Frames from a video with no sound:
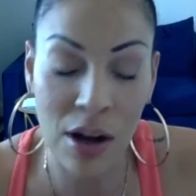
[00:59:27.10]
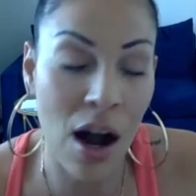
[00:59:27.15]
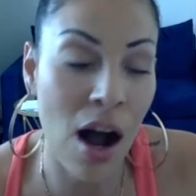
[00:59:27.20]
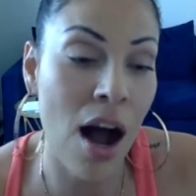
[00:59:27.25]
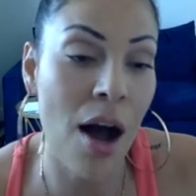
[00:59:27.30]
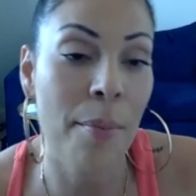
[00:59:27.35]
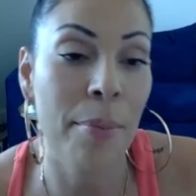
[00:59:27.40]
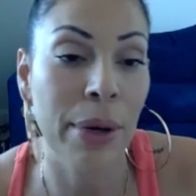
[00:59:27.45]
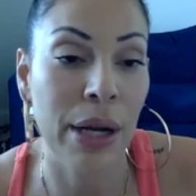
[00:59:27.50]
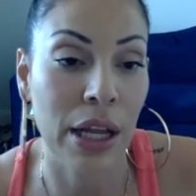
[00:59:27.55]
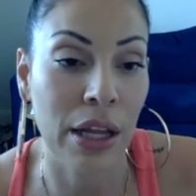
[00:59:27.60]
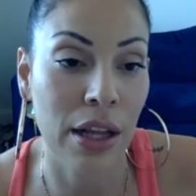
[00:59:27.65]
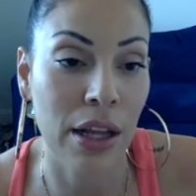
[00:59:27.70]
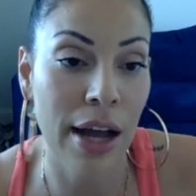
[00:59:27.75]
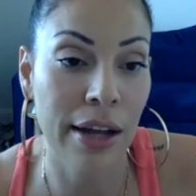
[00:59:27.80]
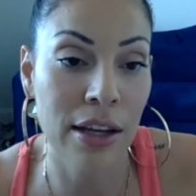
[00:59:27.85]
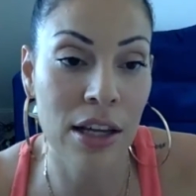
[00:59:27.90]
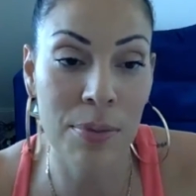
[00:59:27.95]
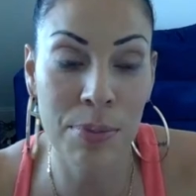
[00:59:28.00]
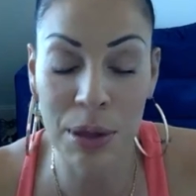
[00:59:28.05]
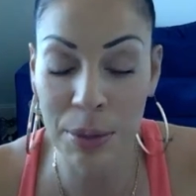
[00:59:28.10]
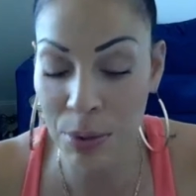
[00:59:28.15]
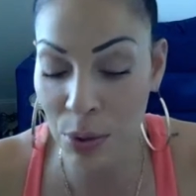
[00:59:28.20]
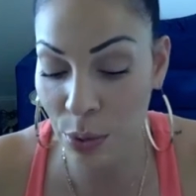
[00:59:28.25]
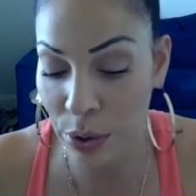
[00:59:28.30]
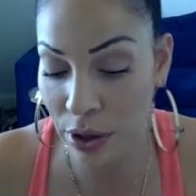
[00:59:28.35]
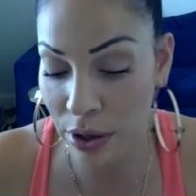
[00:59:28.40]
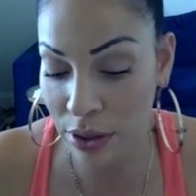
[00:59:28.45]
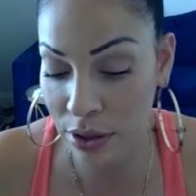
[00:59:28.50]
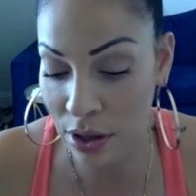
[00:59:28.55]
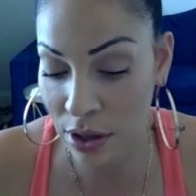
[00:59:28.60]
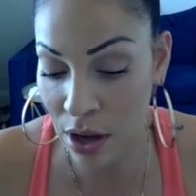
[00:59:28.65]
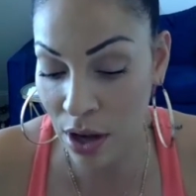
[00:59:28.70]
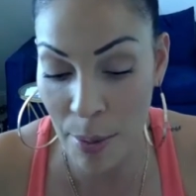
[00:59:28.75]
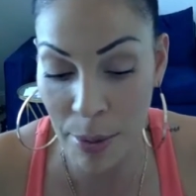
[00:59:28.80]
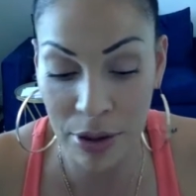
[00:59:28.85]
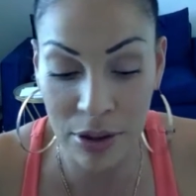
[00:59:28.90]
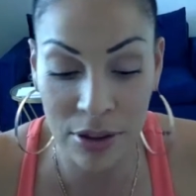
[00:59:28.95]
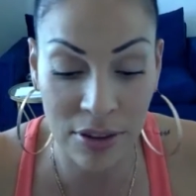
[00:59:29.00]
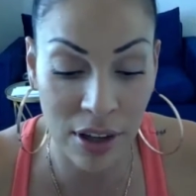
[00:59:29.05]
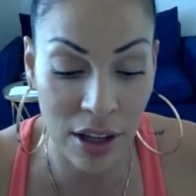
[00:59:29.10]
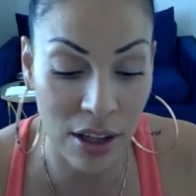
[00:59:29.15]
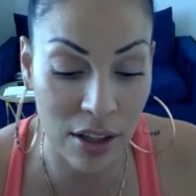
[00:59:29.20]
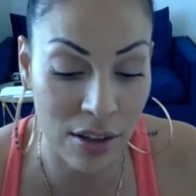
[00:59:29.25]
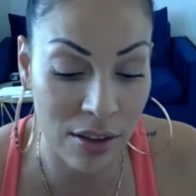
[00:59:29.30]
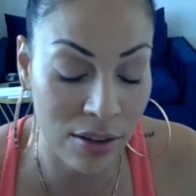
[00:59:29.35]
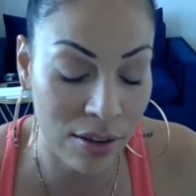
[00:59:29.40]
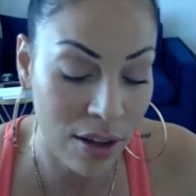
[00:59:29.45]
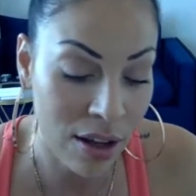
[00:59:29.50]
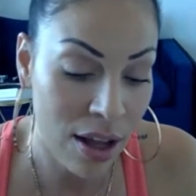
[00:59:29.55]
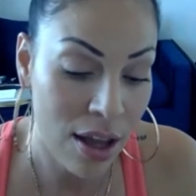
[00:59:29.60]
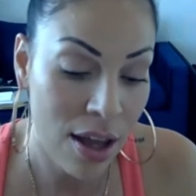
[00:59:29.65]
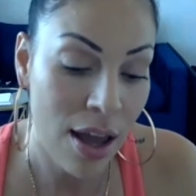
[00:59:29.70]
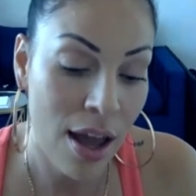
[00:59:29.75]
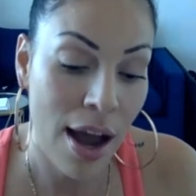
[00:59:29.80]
competent. I need people with common sense.